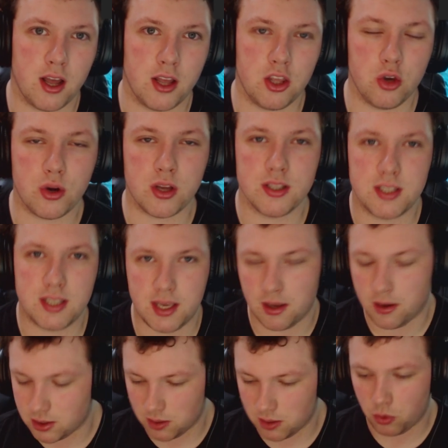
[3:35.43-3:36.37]
Uh, you can
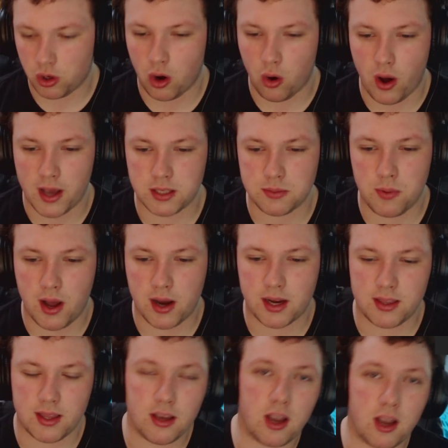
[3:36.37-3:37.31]
see someone go Ice Block
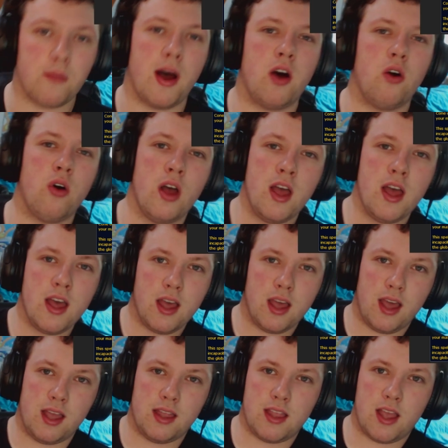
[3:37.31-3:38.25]
and then come out,
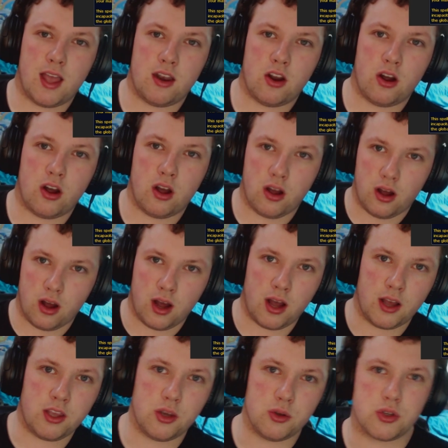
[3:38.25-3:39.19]
and then
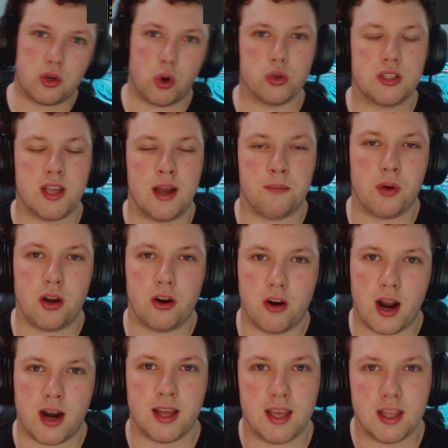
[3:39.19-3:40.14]
uh, use Cold Snap
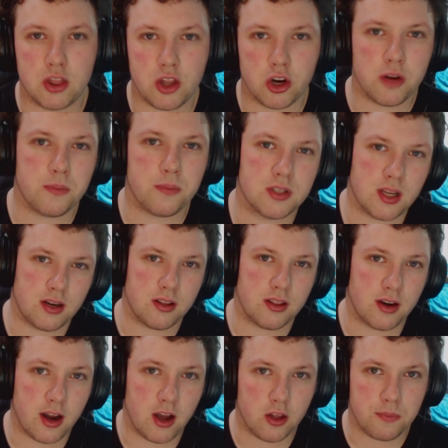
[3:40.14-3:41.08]
later on and get 30% of
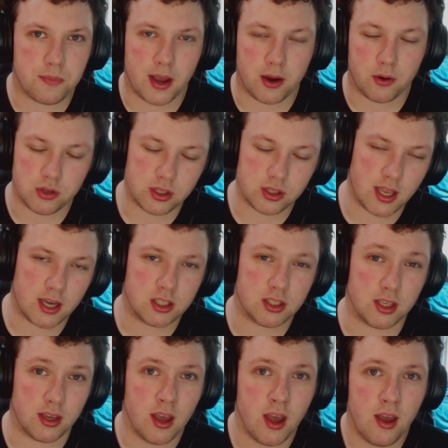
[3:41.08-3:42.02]
their health back, which is
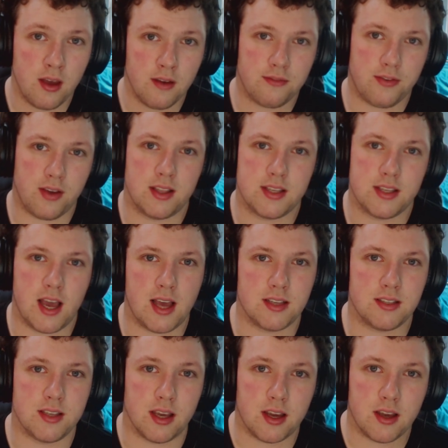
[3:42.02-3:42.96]
actually
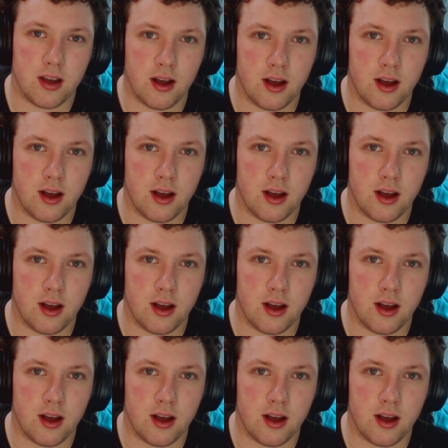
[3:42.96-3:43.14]
fantastic.